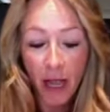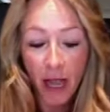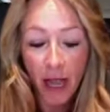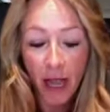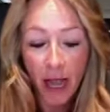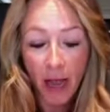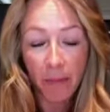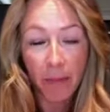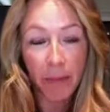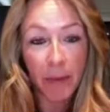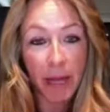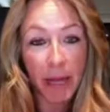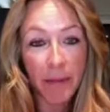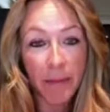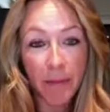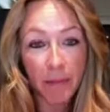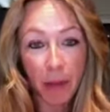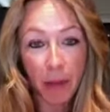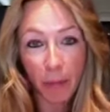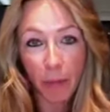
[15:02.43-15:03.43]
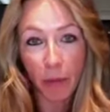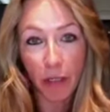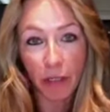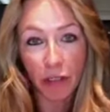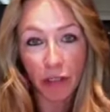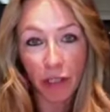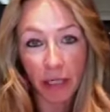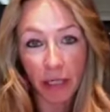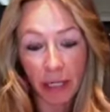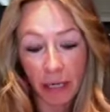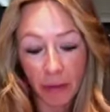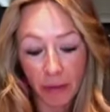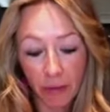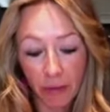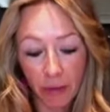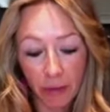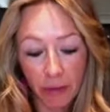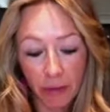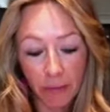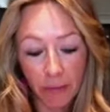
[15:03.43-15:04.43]
Um, but my point in sharing that
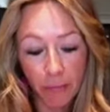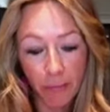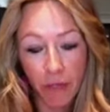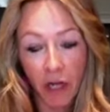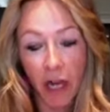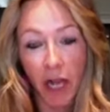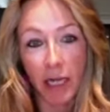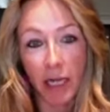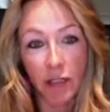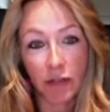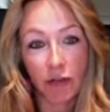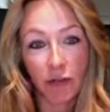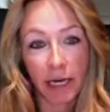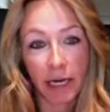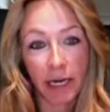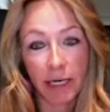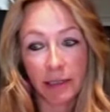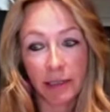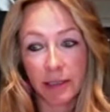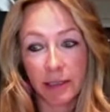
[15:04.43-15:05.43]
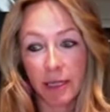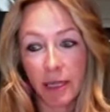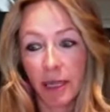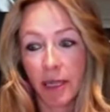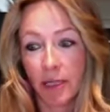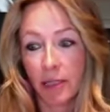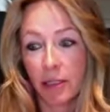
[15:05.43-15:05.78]
with you is Todd trains,